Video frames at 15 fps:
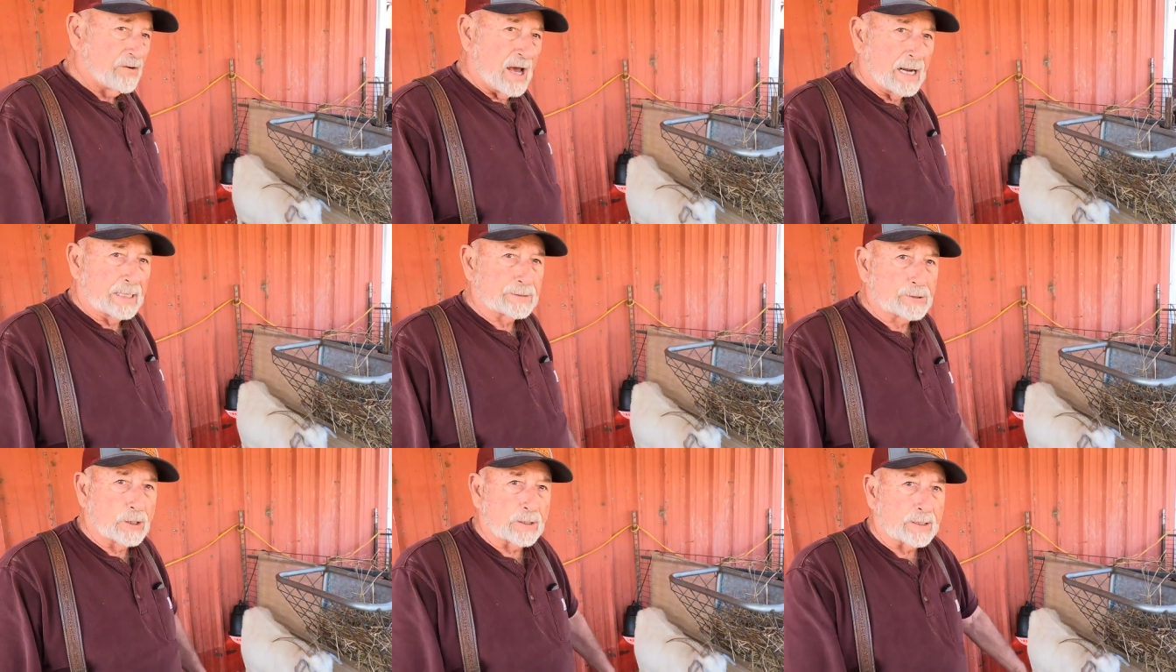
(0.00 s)

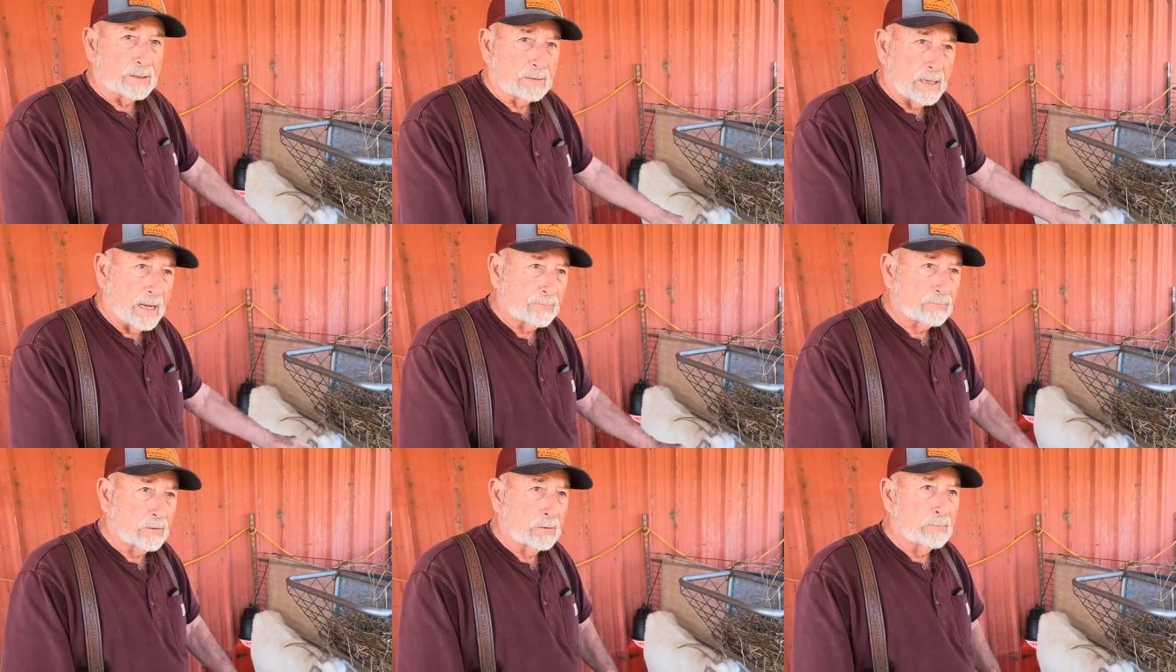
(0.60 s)
finally took it
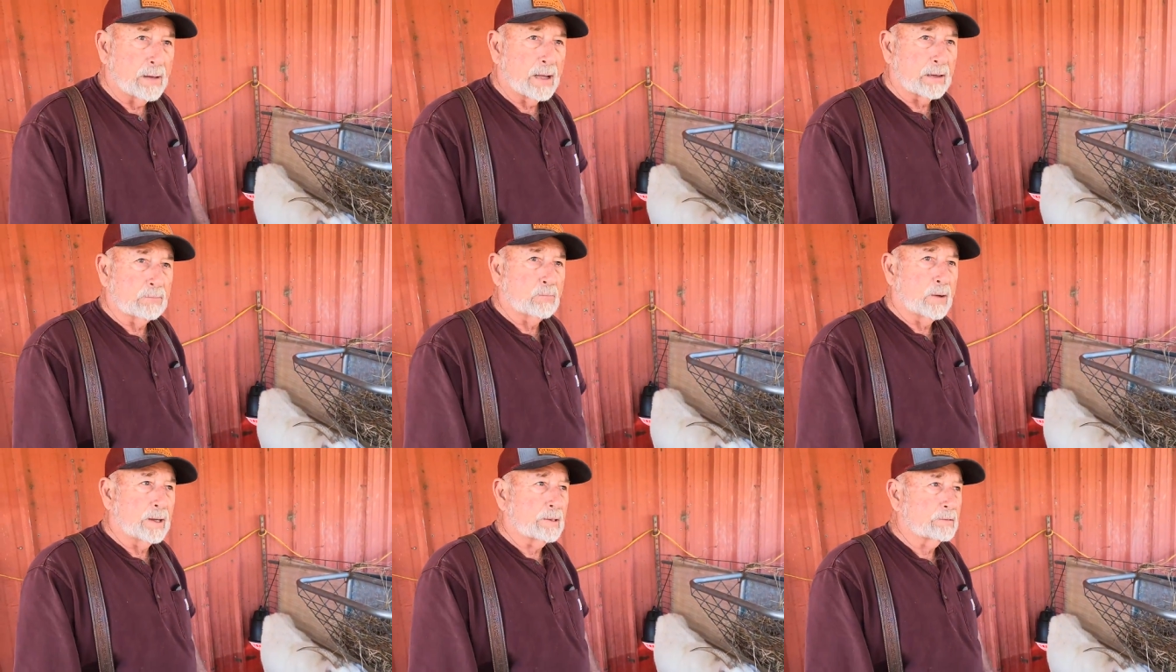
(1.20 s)
after about
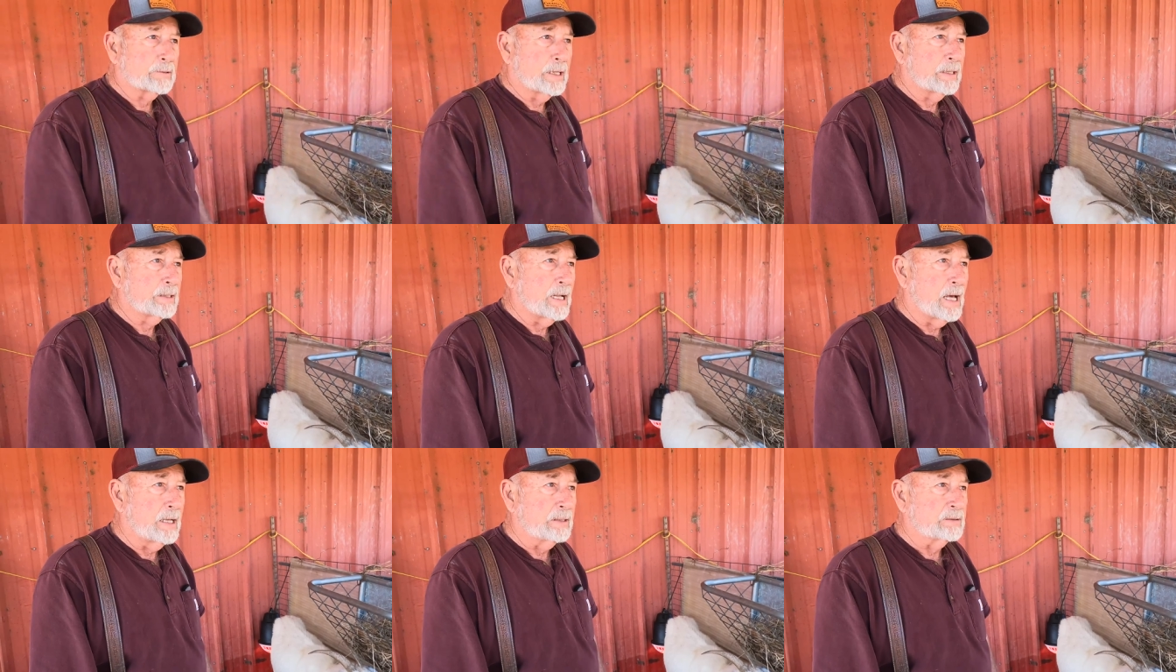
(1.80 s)
a week or
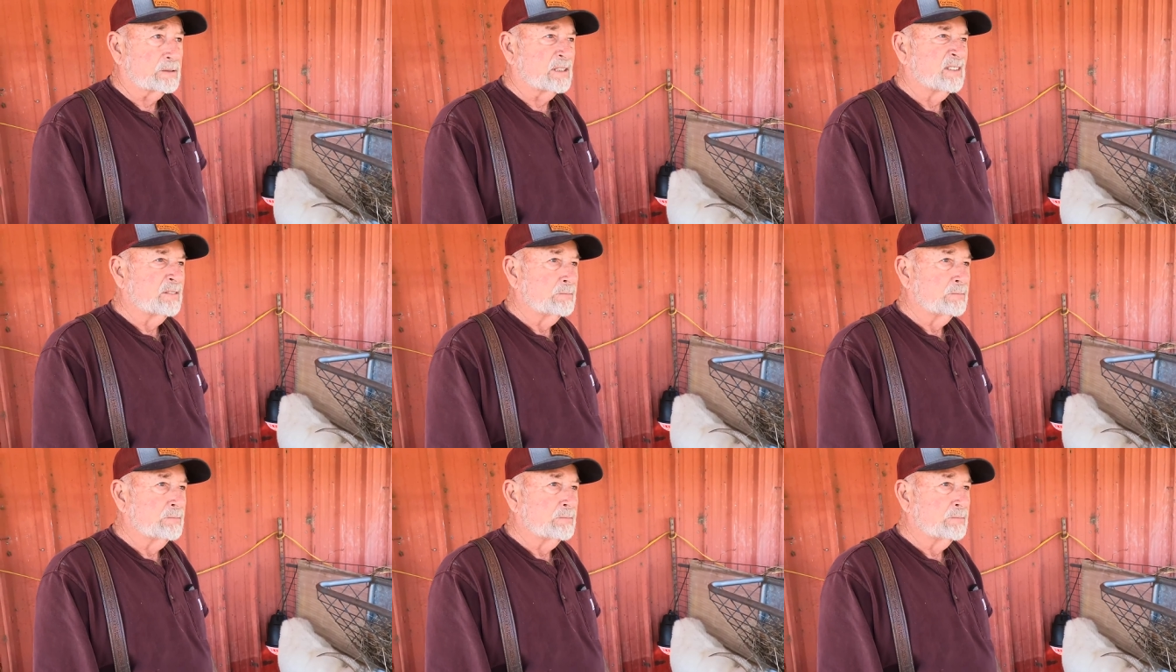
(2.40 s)
10 days.